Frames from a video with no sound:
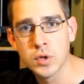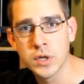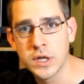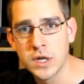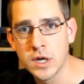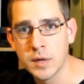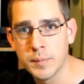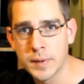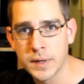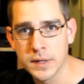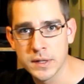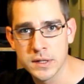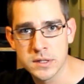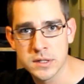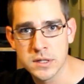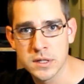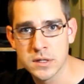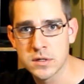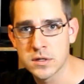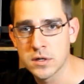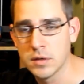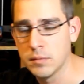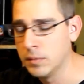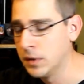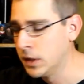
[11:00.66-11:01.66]
cleanup on the
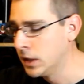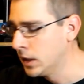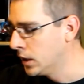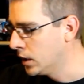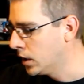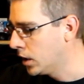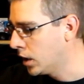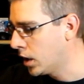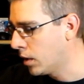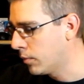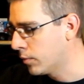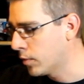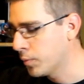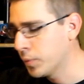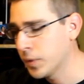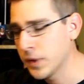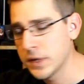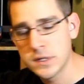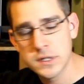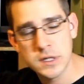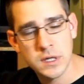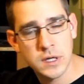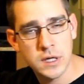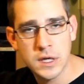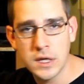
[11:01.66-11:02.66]
system, um,
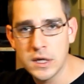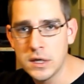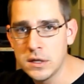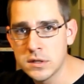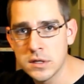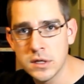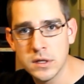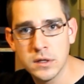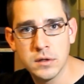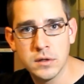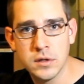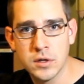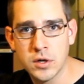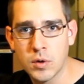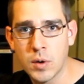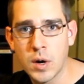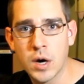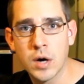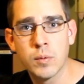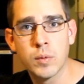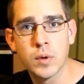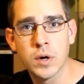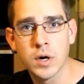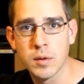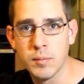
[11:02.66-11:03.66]
replacing easy you know
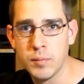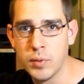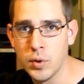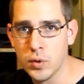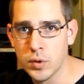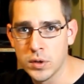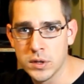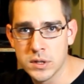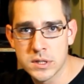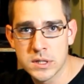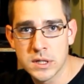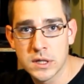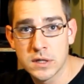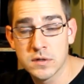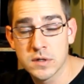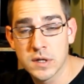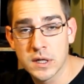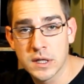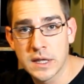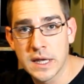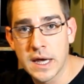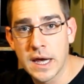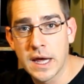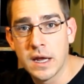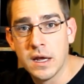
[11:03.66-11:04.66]
hardware components, things
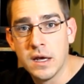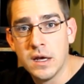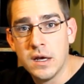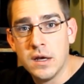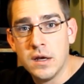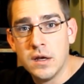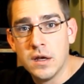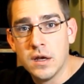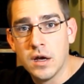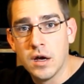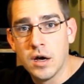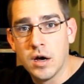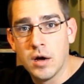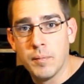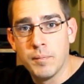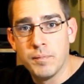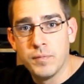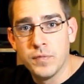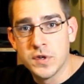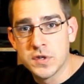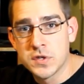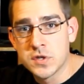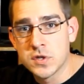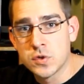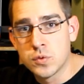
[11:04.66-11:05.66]
like that. Um,
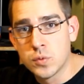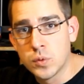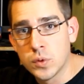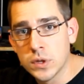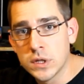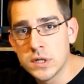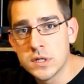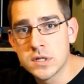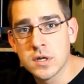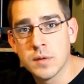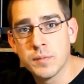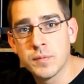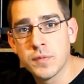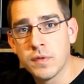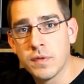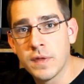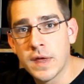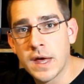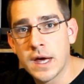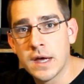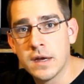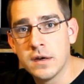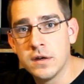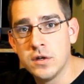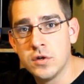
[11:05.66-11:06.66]
this is really something
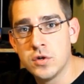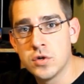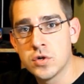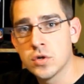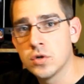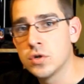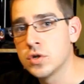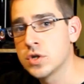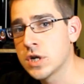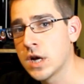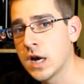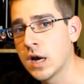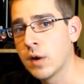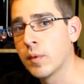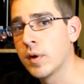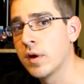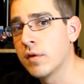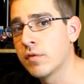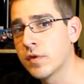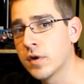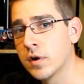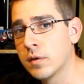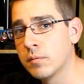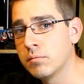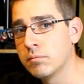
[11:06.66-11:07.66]
that you shouldn't shy away
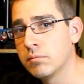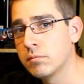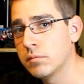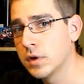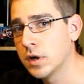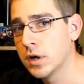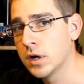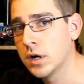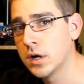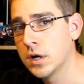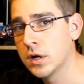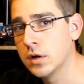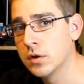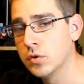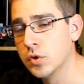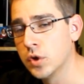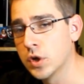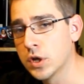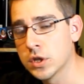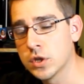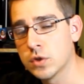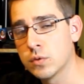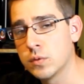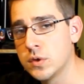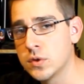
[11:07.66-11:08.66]
from. Uh,
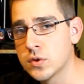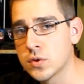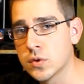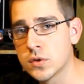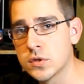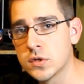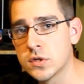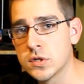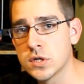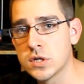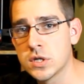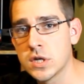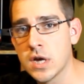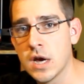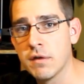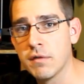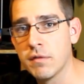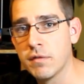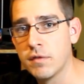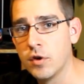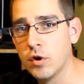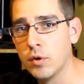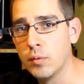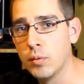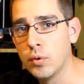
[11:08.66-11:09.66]
look at the resources that you have
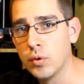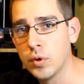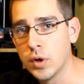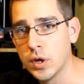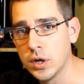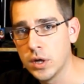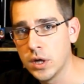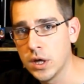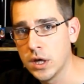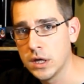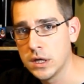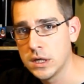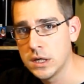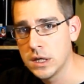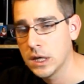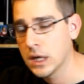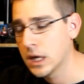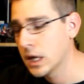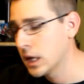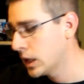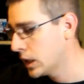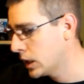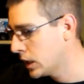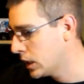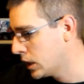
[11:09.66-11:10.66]
available and, and dig
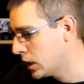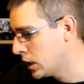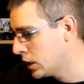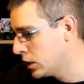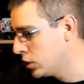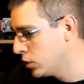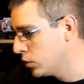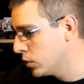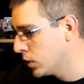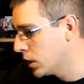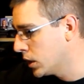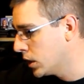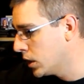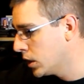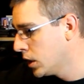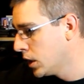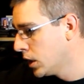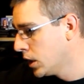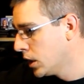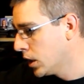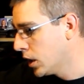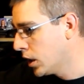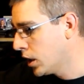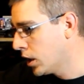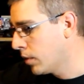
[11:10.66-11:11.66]
in and, and do it.
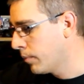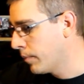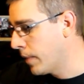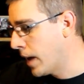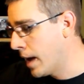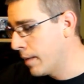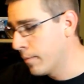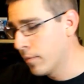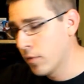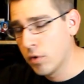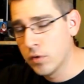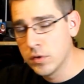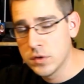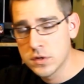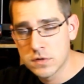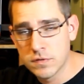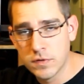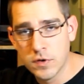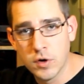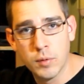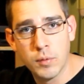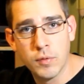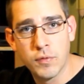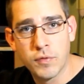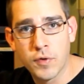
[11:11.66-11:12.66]
Um, I'm always
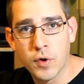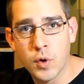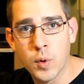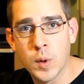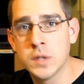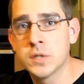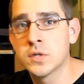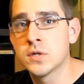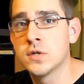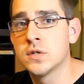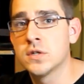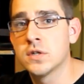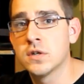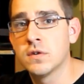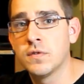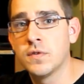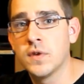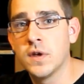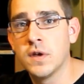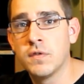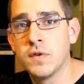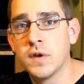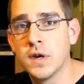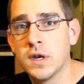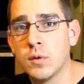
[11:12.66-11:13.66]
available for questions. If,
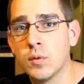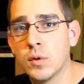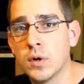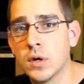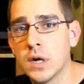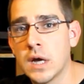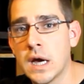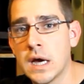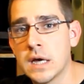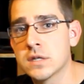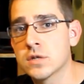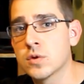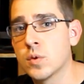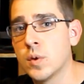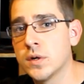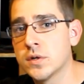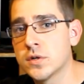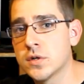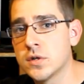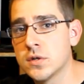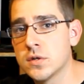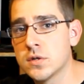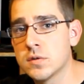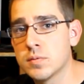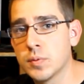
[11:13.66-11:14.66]
if anyone has
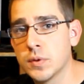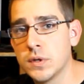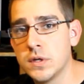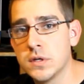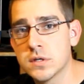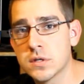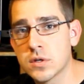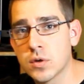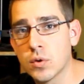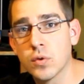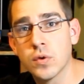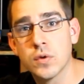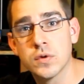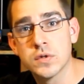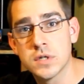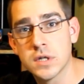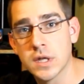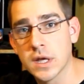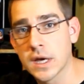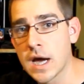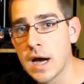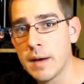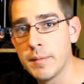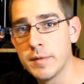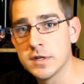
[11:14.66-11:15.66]
questions, please throw those in
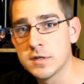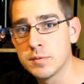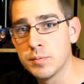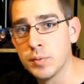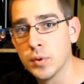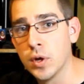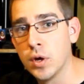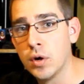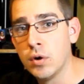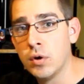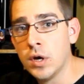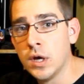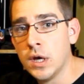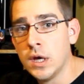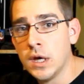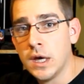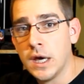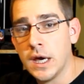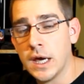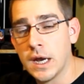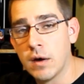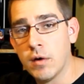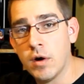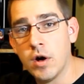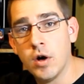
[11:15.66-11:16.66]
the comments below,
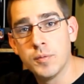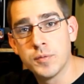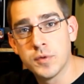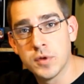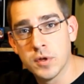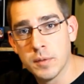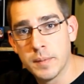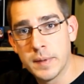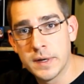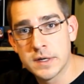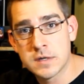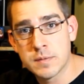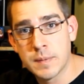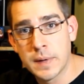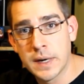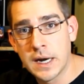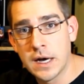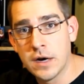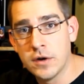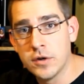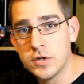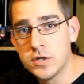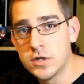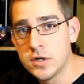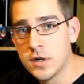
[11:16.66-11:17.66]
and I'll help to the best of my
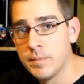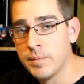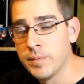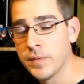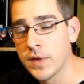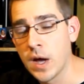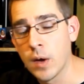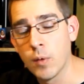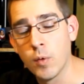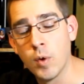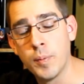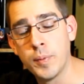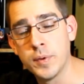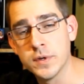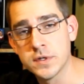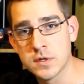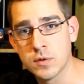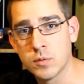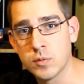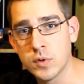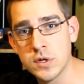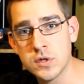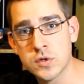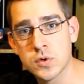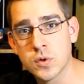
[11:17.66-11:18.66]
knowledge. I will put
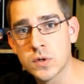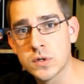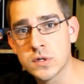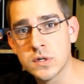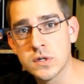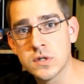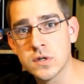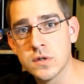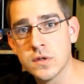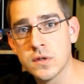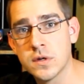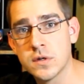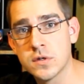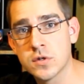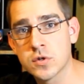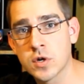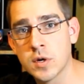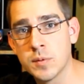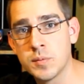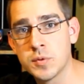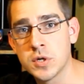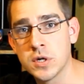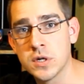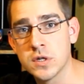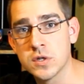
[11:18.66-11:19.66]
some resources in the
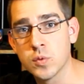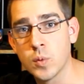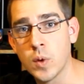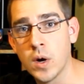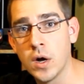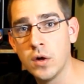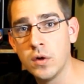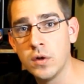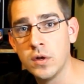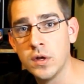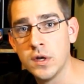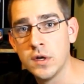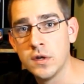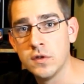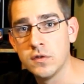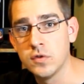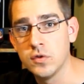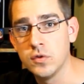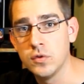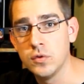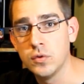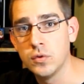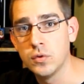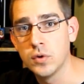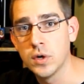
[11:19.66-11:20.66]
description as well
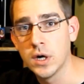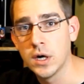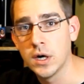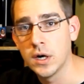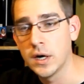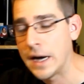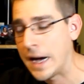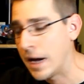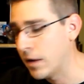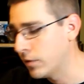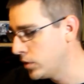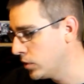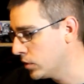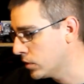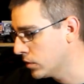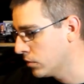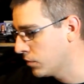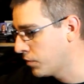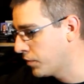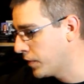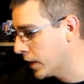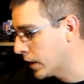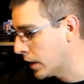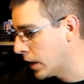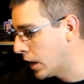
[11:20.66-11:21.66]
to uh, how you can
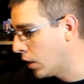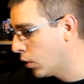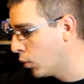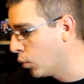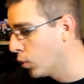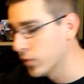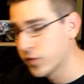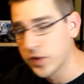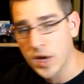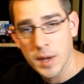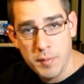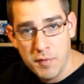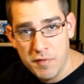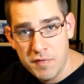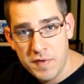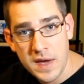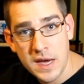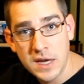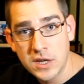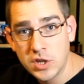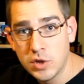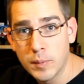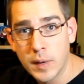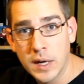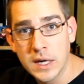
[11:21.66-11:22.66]
figure out what type of
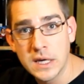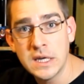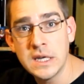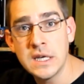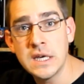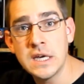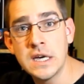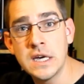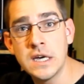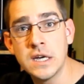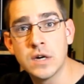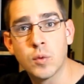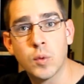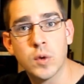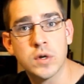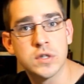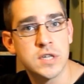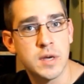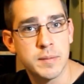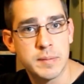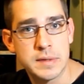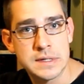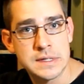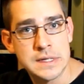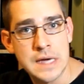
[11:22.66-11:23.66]
fan you might need or what
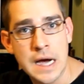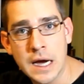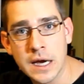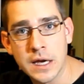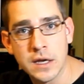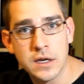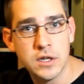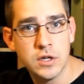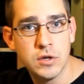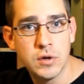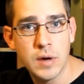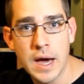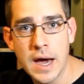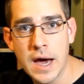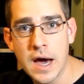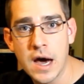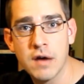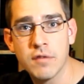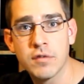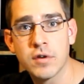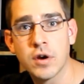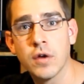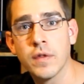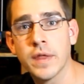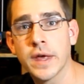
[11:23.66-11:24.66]
type of socket you
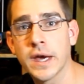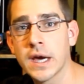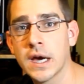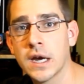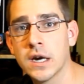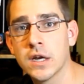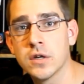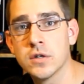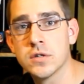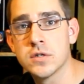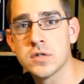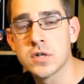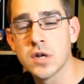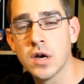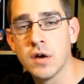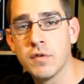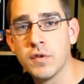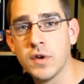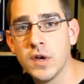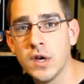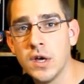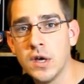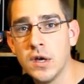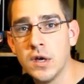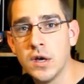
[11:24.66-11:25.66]
have and all that kind of good
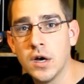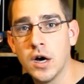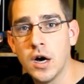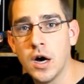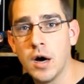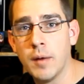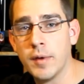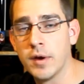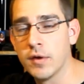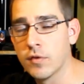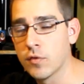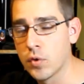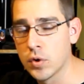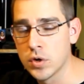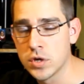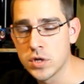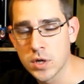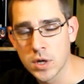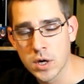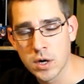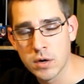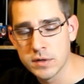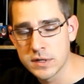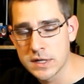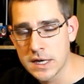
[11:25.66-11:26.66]
stuff. Um, and of course, you
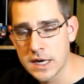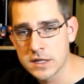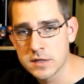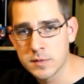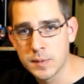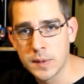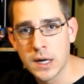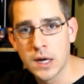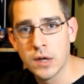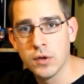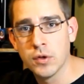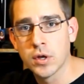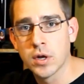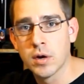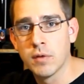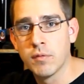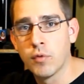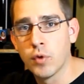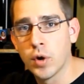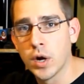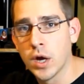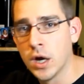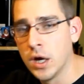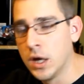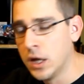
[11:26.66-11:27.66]
can always ask me, and I'll look it up
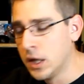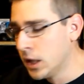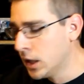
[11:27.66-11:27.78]
for you.